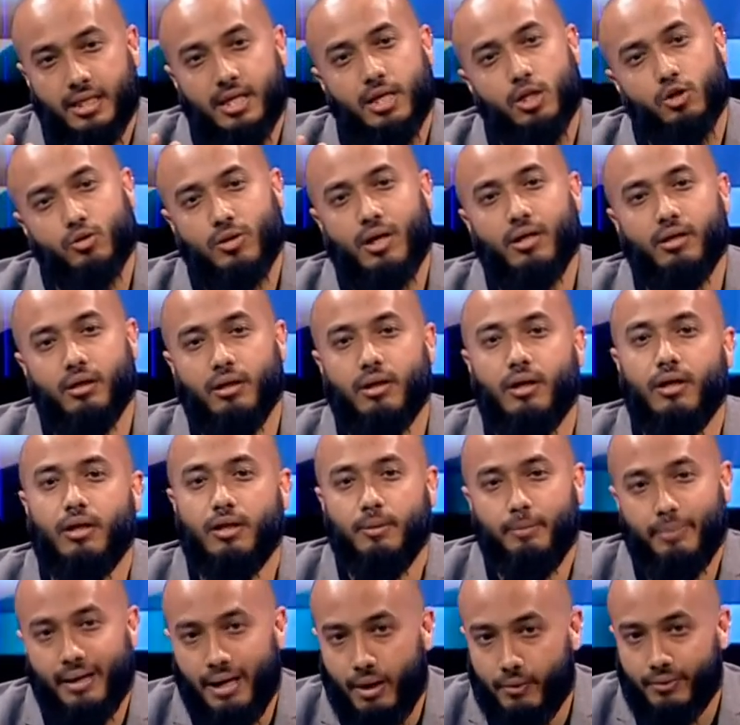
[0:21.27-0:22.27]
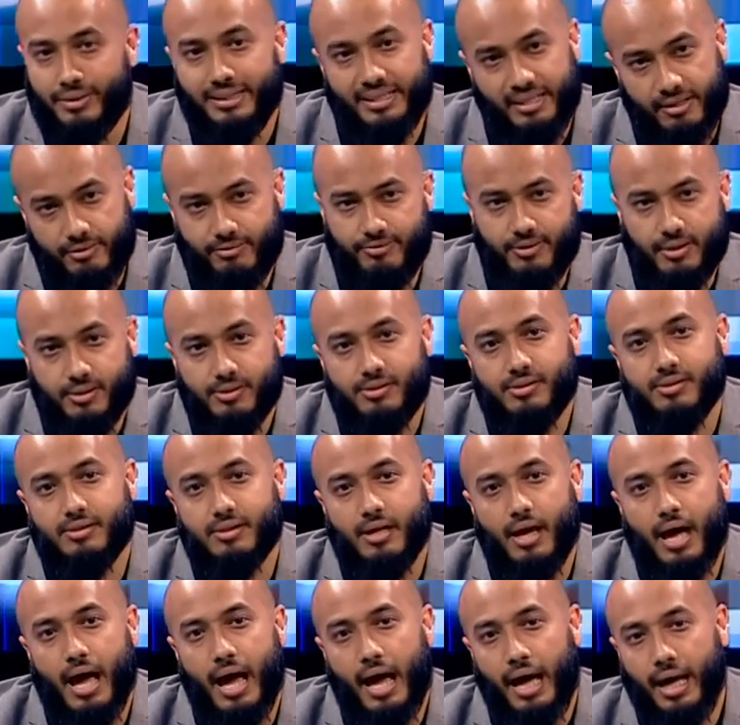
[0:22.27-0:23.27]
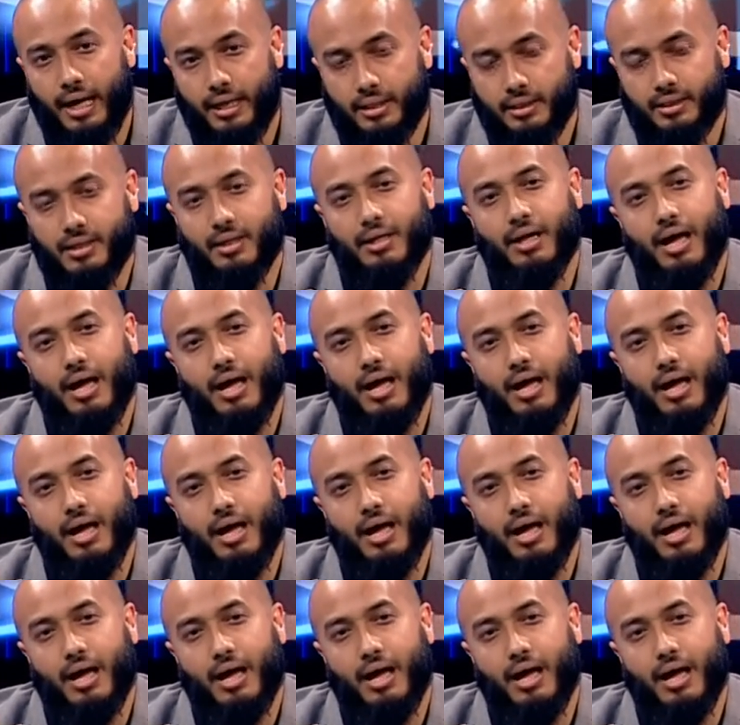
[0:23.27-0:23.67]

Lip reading: trying to learn about deafness and